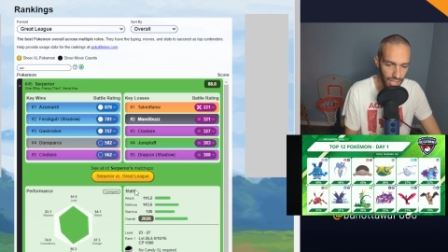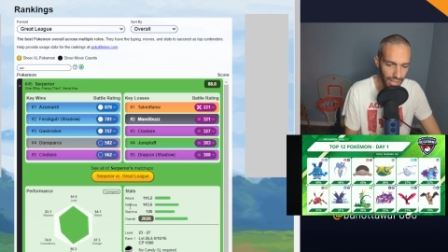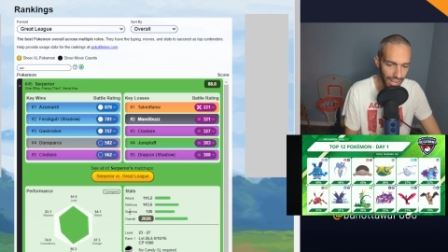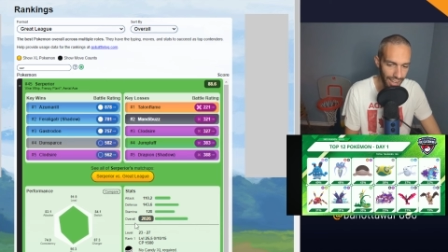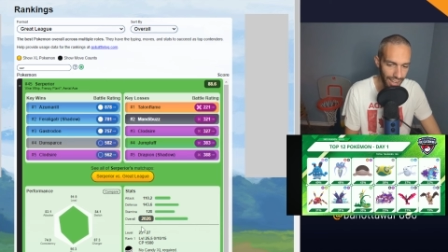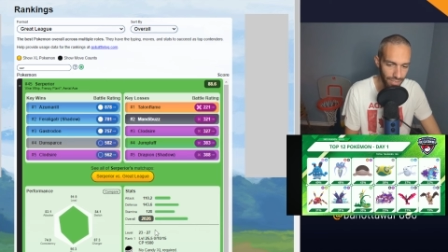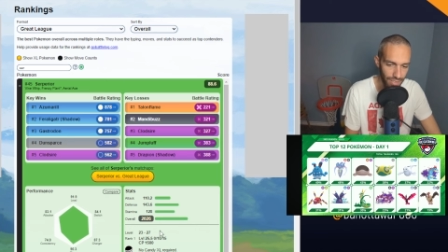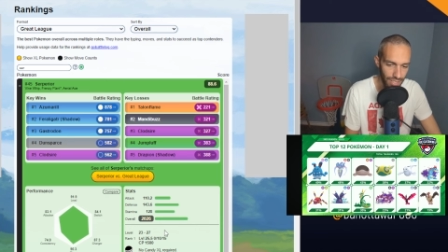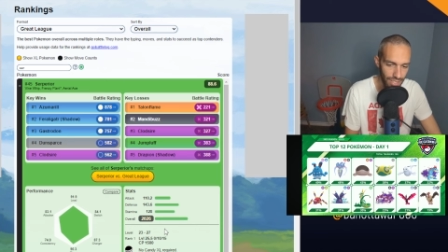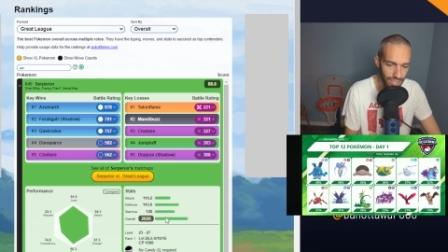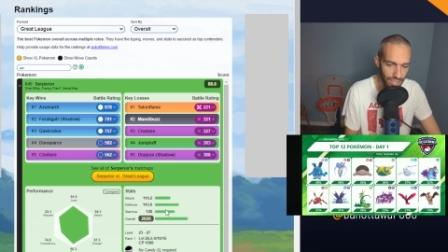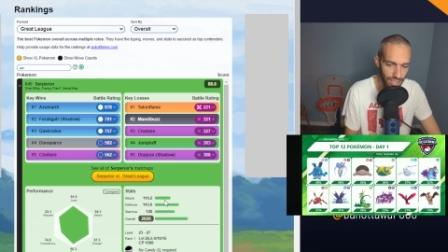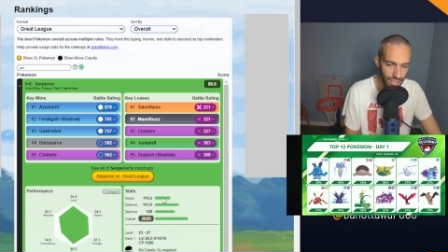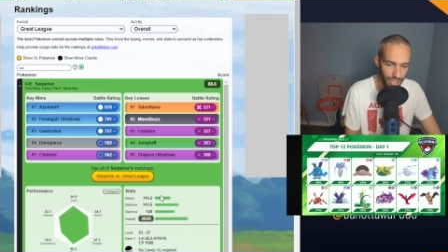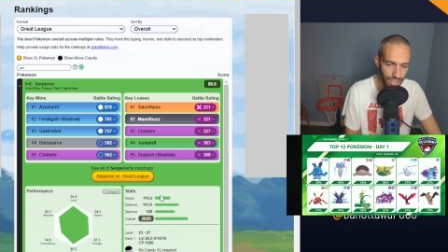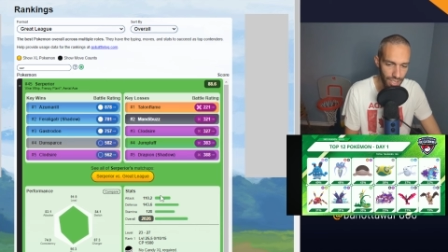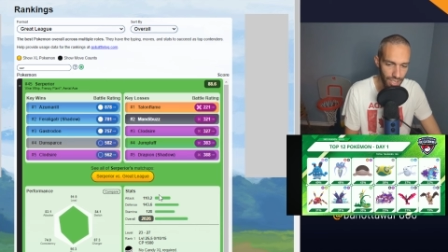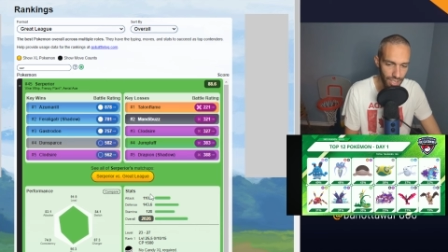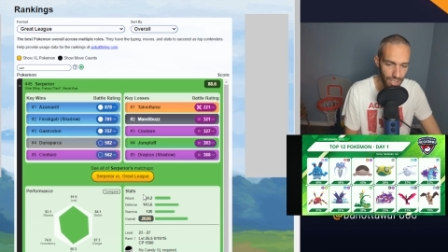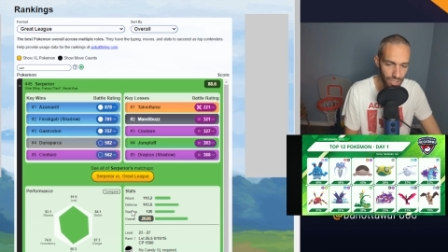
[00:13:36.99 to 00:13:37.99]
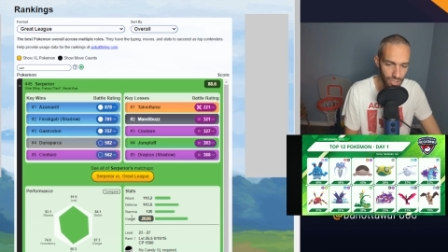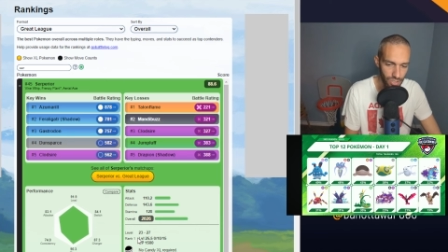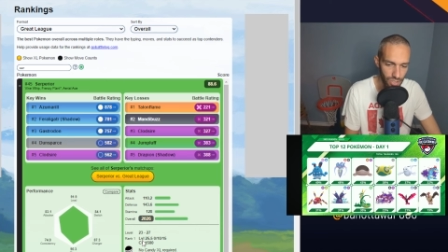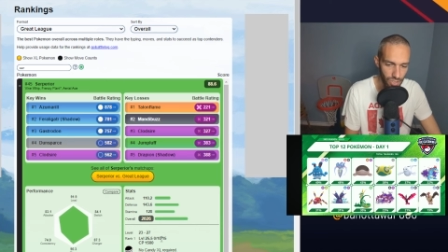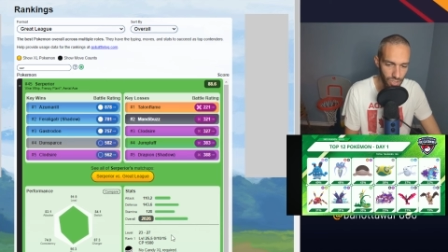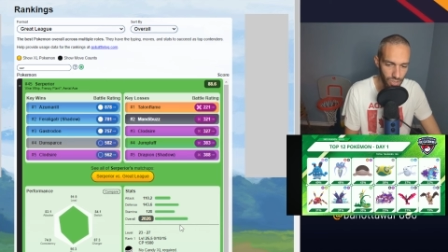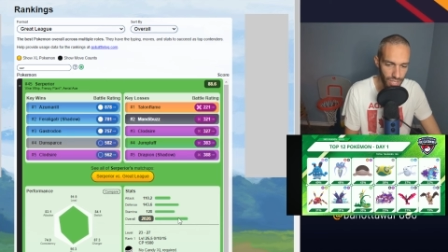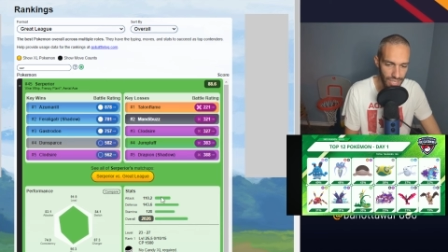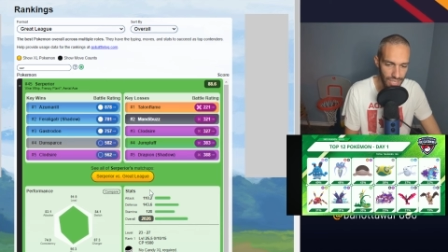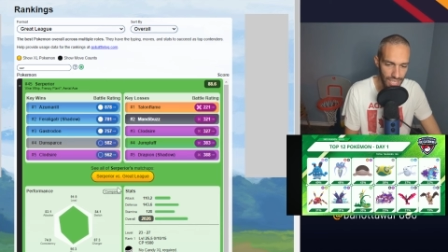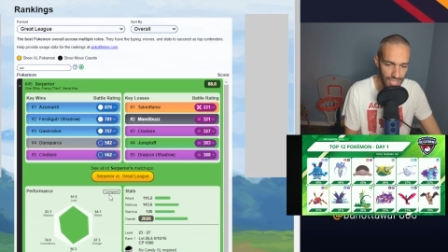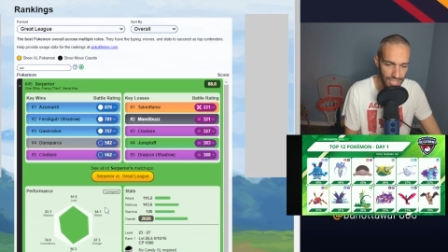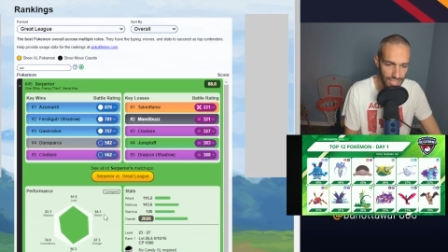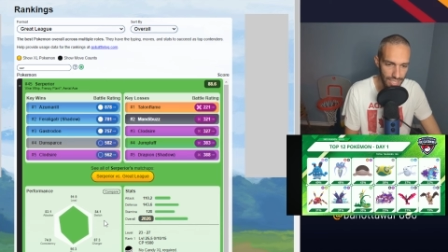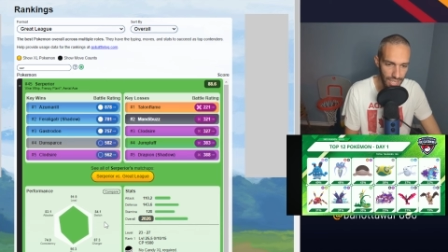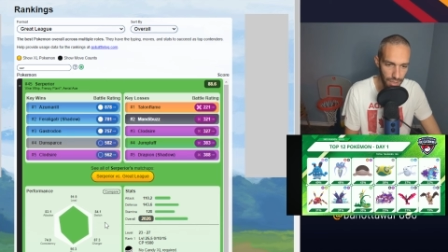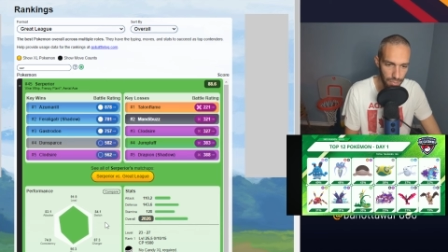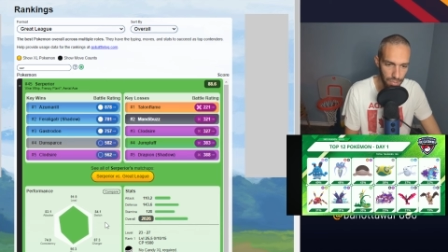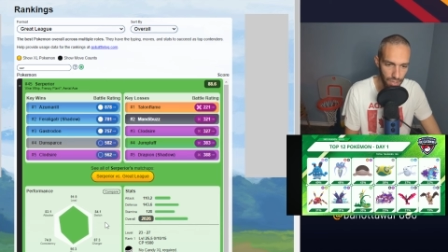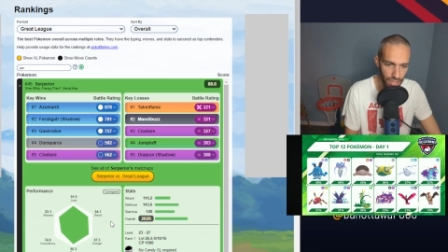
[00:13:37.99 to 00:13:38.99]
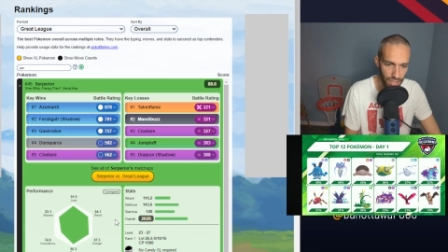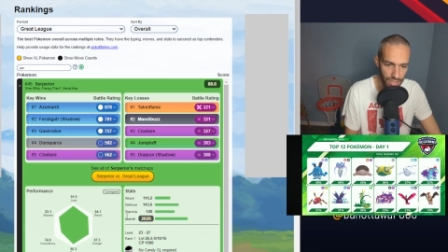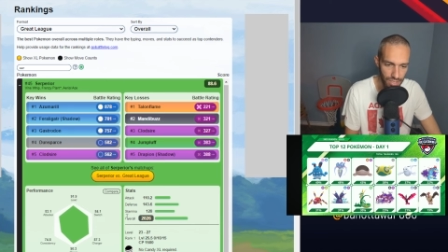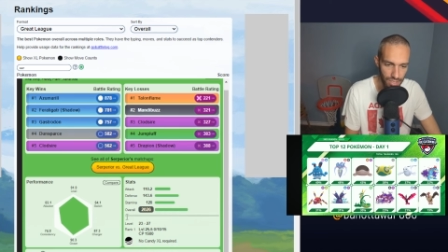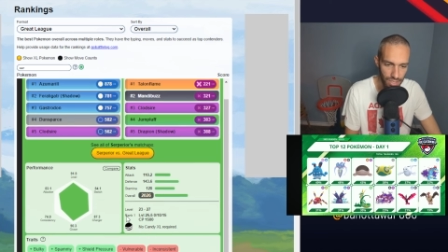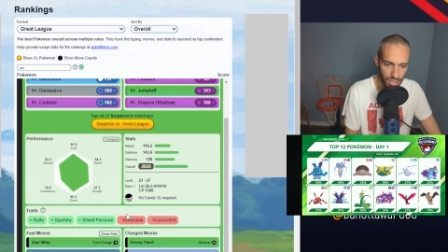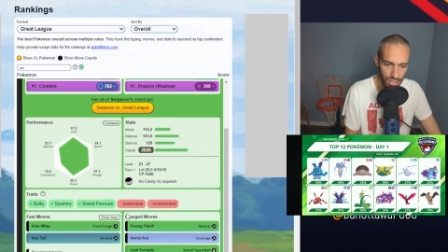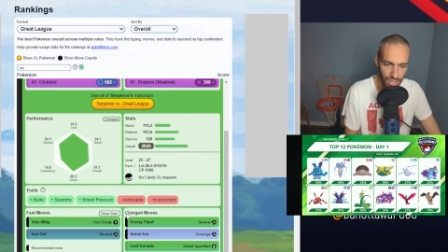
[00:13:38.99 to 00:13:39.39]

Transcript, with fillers: have this. So you get that stat product.